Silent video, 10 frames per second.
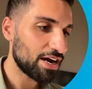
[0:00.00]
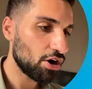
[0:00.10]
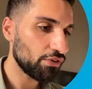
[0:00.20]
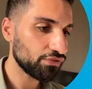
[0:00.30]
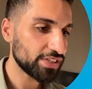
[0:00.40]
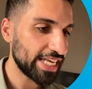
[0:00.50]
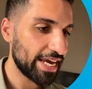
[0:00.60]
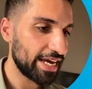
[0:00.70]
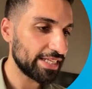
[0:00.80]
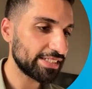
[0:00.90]
off
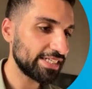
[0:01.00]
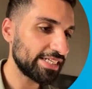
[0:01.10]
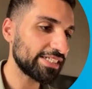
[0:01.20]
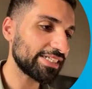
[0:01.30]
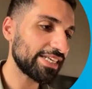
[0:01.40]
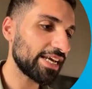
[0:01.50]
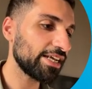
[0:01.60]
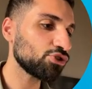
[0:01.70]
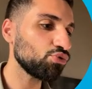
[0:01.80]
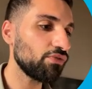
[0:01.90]
seconds. This is the
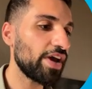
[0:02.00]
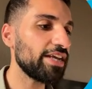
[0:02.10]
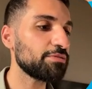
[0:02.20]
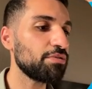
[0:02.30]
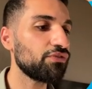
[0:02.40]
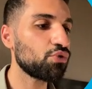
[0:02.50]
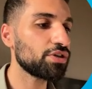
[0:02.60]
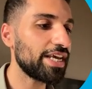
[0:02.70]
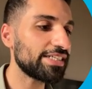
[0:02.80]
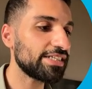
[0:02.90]
seconds to wait before
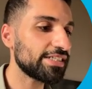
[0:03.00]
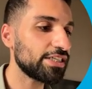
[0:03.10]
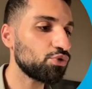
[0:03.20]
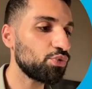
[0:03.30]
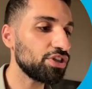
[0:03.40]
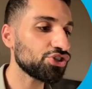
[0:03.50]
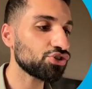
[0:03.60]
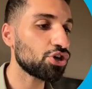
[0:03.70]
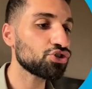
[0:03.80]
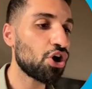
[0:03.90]
the assistant will
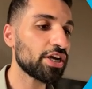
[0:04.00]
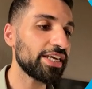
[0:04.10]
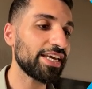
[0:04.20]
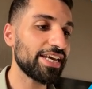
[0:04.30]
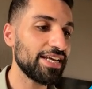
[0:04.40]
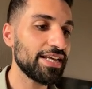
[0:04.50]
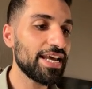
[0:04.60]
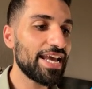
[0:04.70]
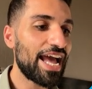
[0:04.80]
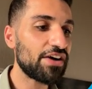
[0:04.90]
start talking again
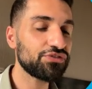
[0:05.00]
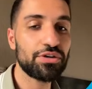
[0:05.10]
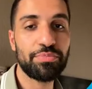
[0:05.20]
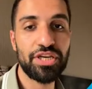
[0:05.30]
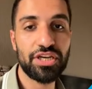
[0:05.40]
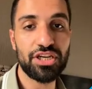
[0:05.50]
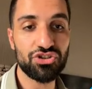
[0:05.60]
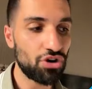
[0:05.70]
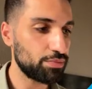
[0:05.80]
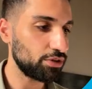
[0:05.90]
after being
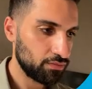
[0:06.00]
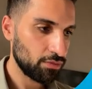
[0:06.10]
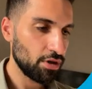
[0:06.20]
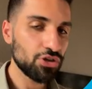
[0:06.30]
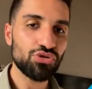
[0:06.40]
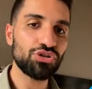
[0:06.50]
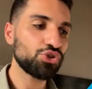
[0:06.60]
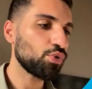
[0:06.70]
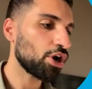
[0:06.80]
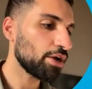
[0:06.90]
interrupted. So this
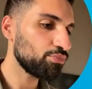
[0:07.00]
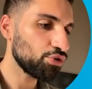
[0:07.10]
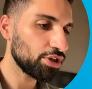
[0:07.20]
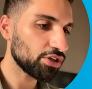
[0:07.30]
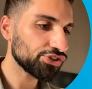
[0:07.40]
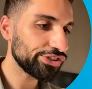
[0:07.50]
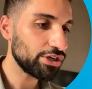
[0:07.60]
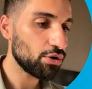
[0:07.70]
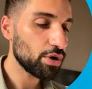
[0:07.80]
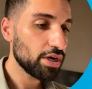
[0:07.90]
one I put it on
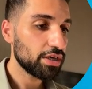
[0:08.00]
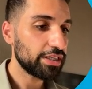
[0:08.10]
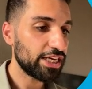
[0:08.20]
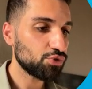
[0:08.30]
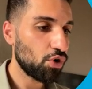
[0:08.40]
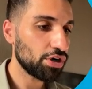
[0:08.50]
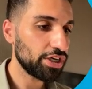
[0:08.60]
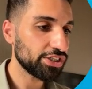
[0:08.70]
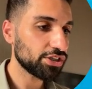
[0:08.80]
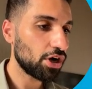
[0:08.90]
0. Next one
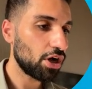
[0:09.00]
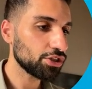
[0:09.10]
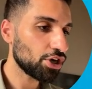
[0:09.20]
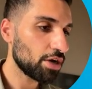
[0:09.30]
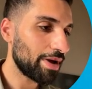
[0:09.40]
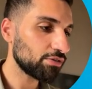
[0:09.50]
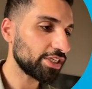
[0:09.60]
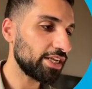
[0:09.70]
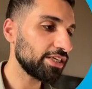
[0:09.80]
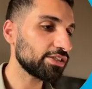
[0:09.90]
is call timeout
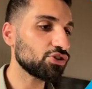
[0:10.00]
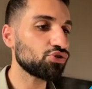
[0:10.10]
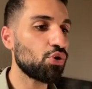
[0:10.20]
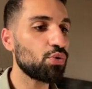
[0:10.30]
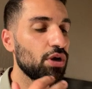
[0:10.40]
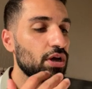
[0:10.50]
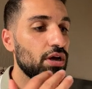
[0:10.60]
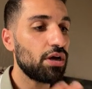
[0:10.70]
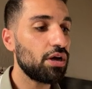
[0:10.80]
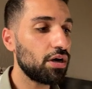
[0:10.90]
settings. So
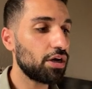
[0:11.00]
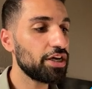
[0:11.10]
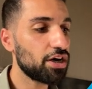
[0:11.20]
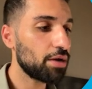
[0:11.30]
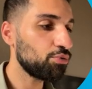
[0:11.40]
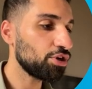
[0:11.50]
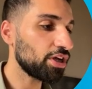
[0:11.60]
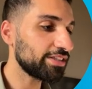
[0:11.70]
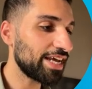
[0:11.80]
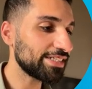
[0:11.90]
here I put it
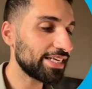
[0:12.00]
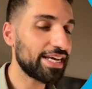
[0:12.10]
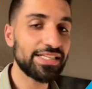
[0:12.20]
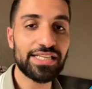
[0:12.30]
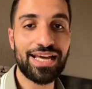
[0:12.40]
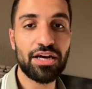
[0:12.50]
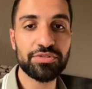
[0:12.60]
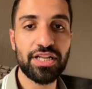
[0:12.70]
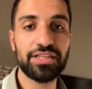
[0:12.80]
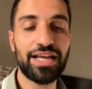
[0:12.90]
on 10 seconds, and I'm
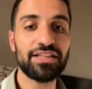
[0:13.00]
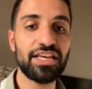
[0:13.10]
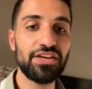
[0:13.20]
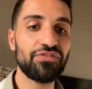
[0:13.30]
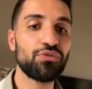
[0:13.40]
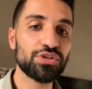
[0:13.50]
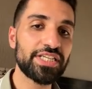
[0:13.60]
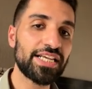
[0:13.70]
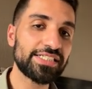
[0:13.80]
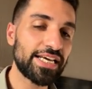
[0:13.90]
telling that if for
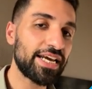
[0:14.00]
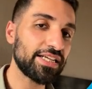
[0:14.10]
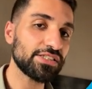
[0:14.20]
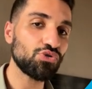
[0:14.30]
10 seconds